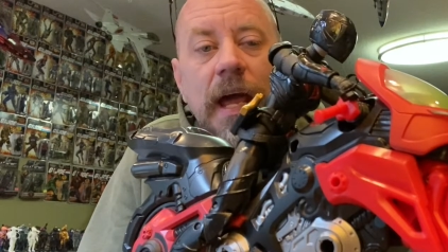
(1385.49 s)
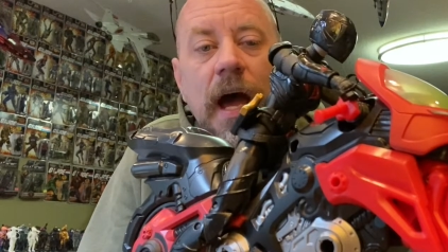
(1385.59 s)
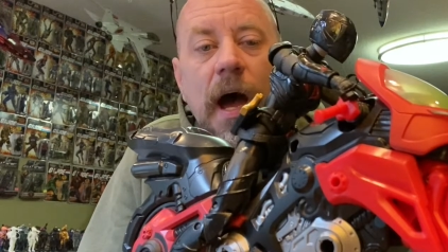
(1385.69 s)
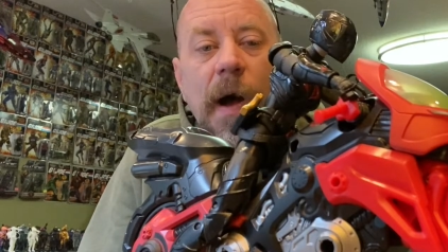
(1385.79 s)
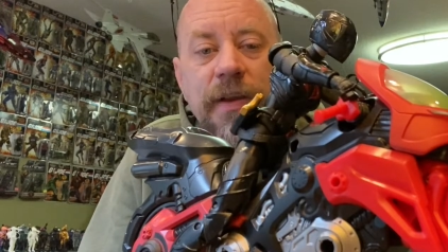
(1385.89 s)

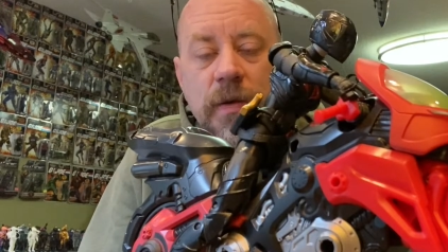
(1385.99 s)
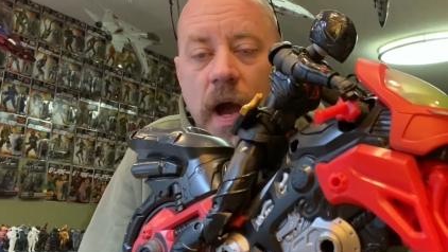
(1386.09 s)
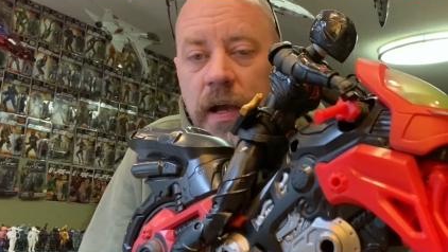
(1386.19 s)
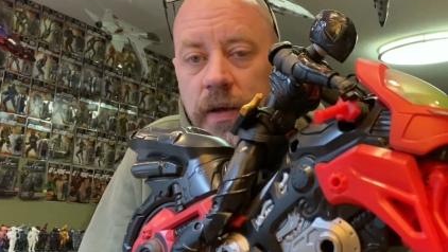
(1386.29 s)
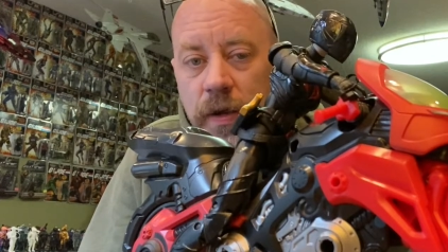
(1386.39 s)
I do
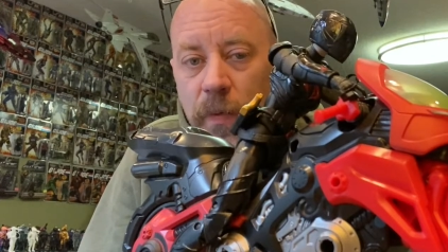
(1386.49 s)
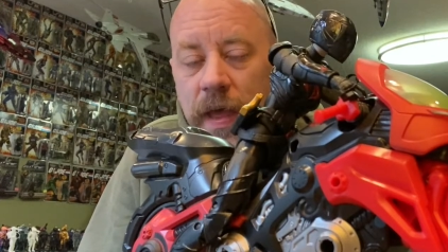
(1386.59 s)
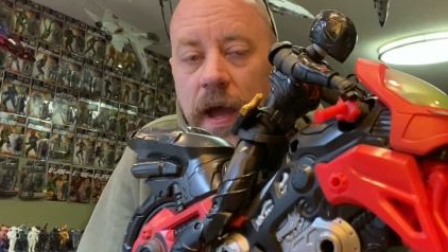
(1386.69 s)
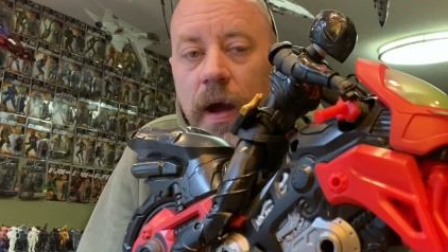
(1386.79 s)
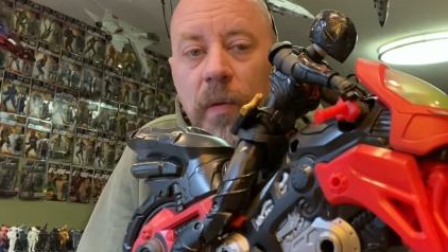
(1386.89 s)
not condone
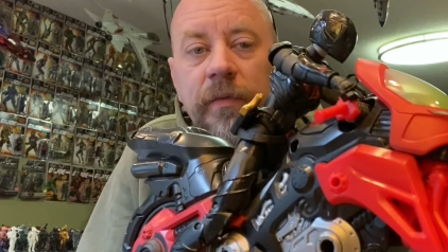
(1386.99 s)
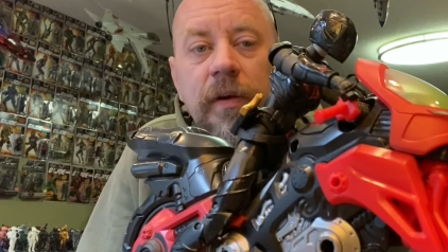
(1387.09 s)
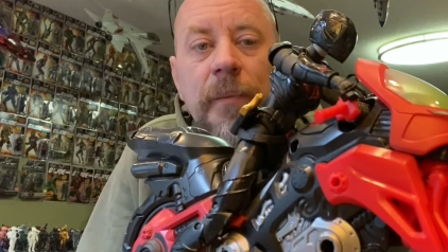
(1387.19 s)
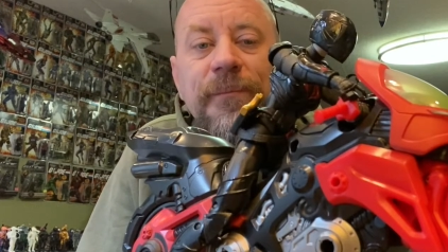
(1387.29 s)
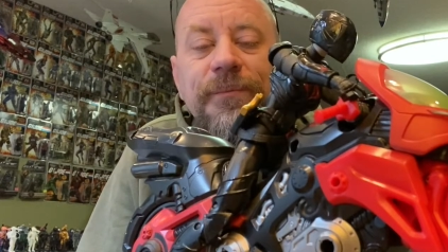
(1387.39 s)
that,
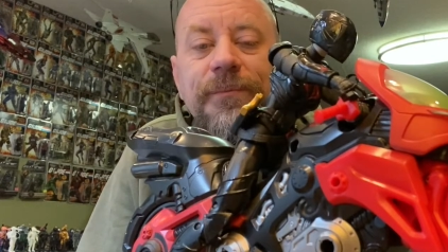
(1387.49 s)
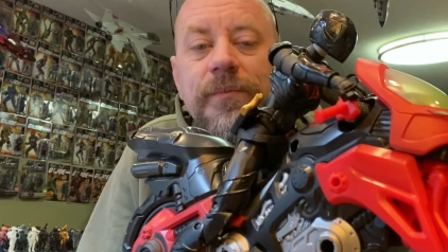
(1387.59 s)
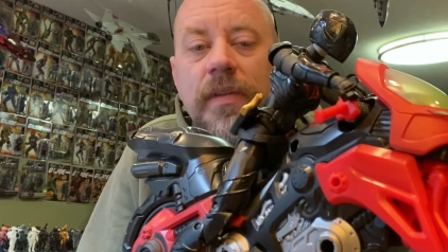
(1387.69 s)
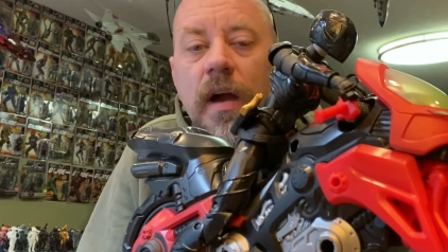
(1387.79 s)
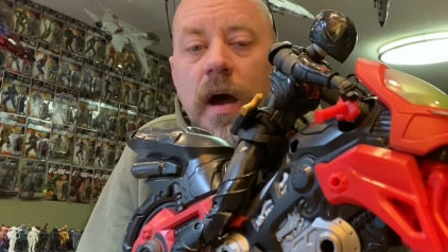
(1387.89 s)
however,
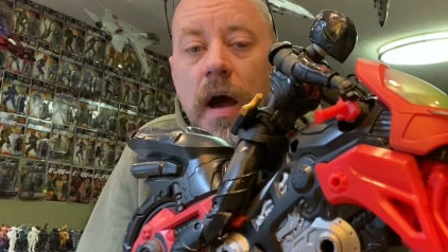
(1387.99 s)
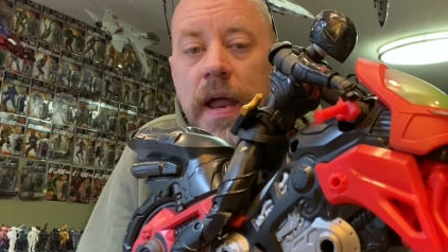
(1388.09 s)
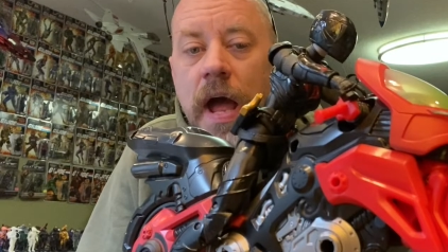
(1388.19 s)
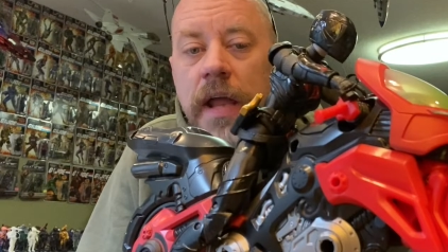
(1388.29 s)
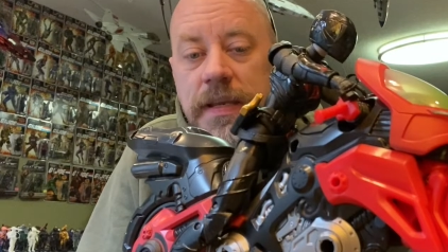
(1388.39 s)

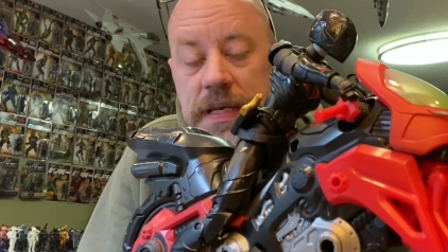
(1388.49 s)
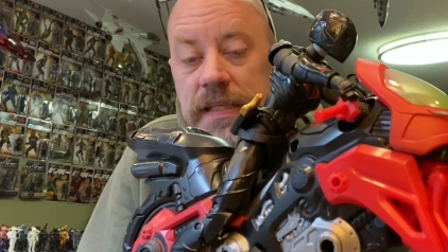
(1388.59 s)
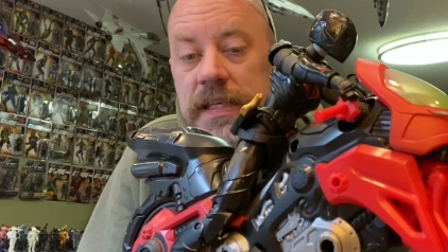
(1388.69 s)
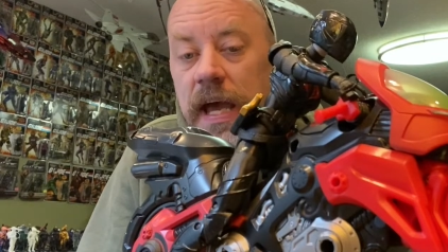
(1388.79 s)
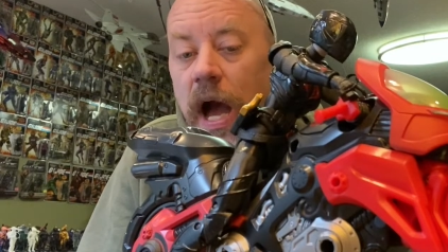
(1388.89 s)
and I did
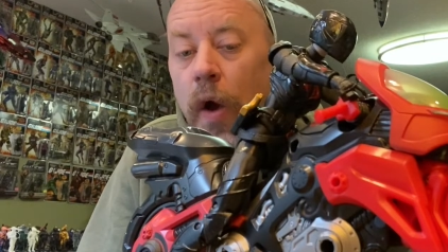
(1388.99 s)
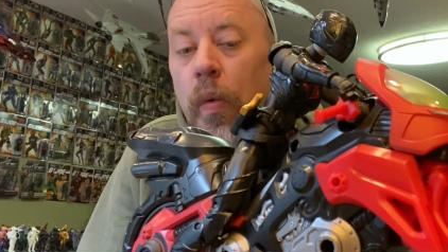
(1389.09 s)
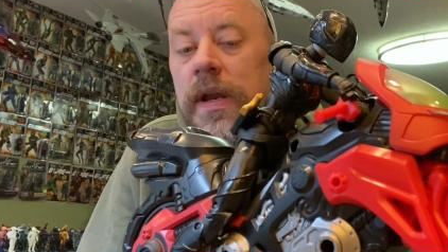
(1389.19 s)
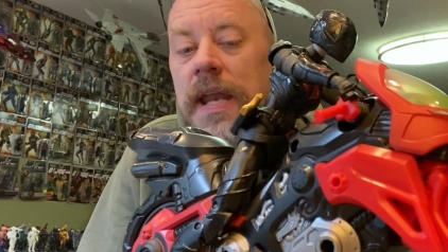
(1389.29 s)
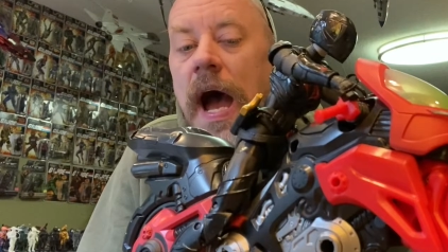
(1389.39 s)
say I
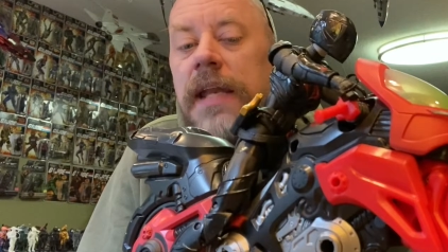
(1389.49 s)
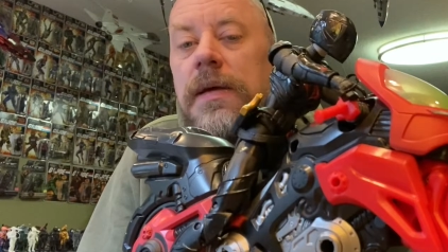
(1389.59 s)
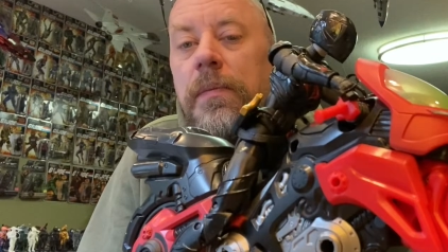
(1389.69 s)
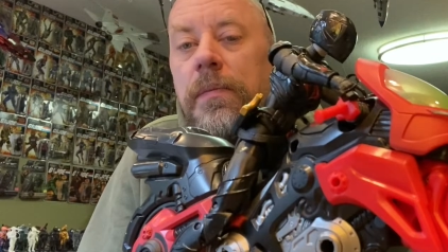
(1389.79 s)
would not